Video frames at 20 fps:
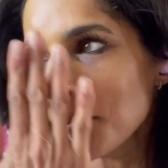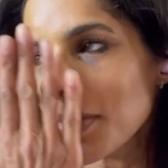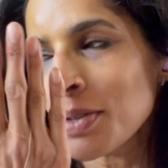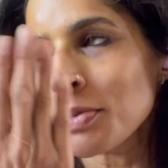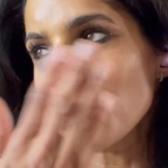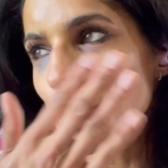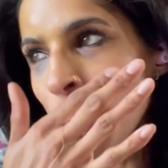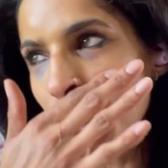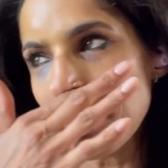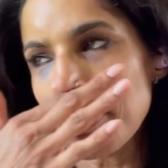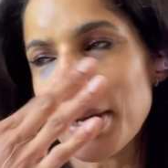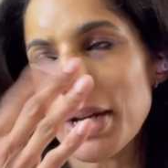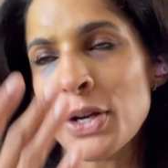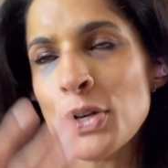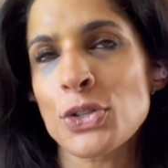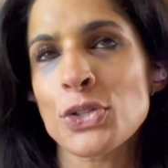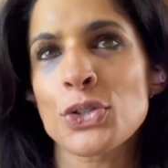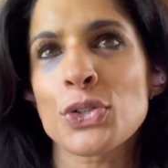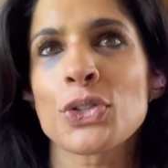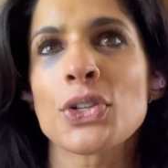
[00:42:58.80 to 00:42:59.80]
Great
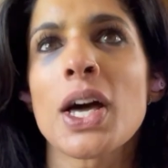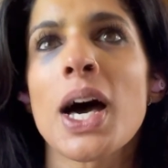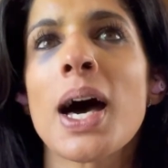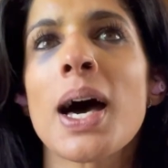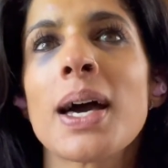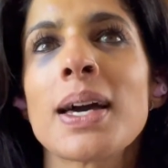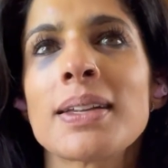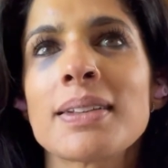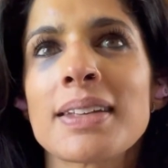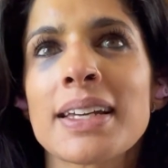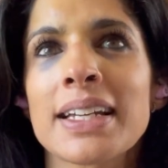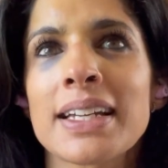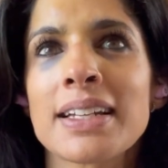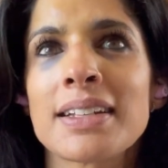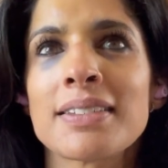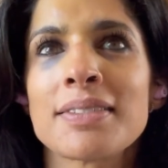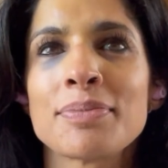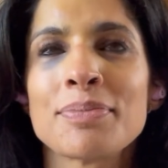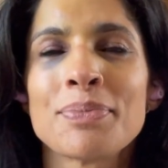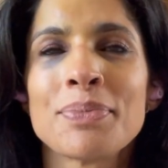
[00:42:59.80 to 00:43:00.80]
Pyrenees are not like
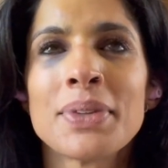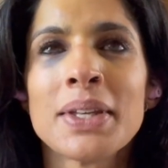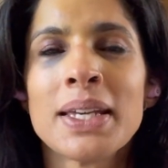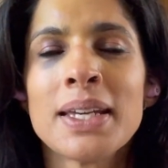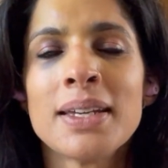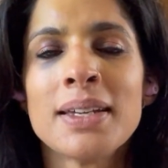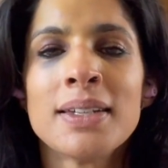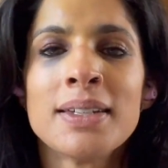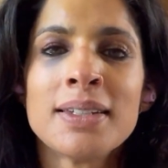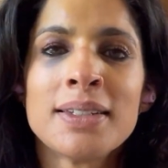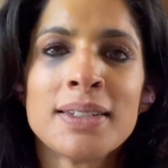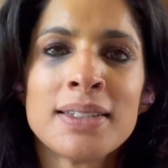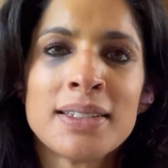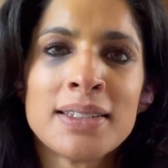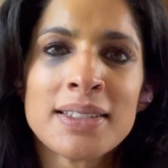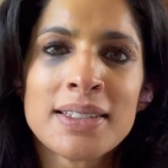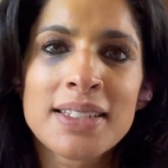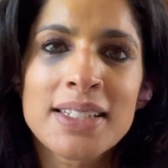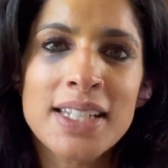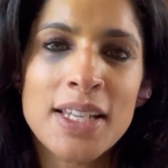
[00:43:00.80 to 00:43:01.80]
a
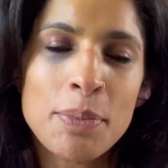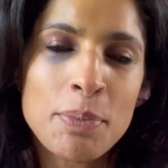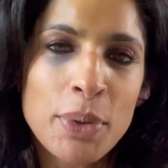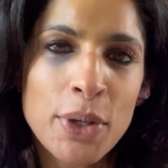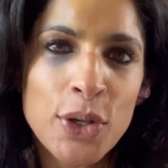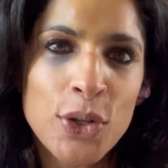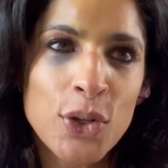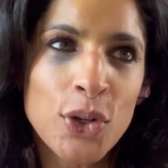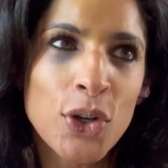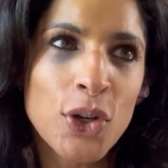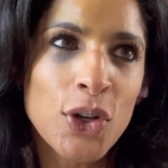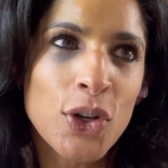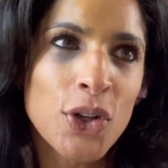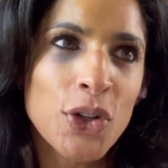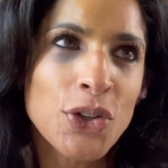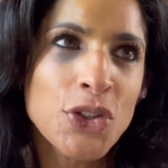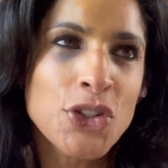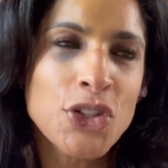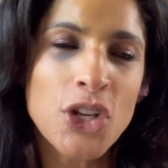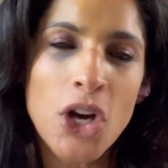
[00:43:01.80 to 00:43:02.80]

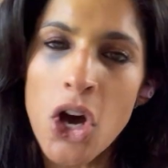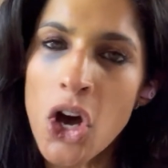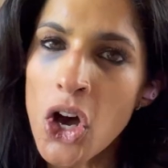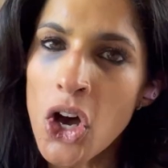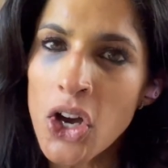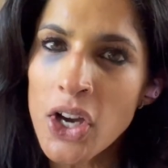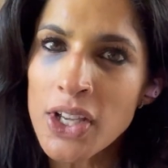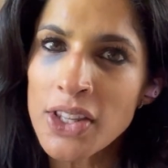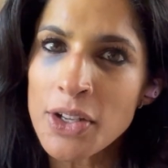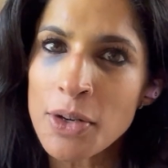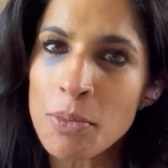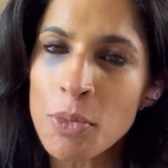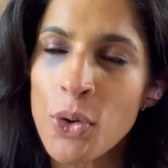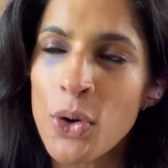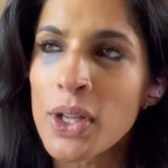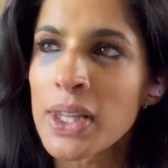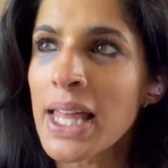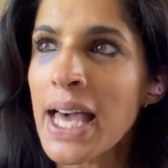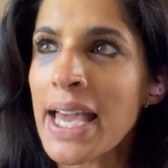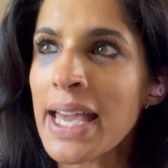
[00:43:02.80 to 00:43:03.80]
typical dog. They're
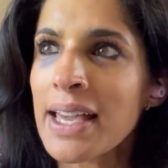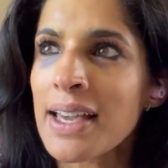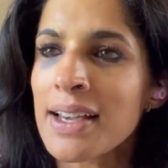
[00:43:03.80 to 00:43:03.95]
more like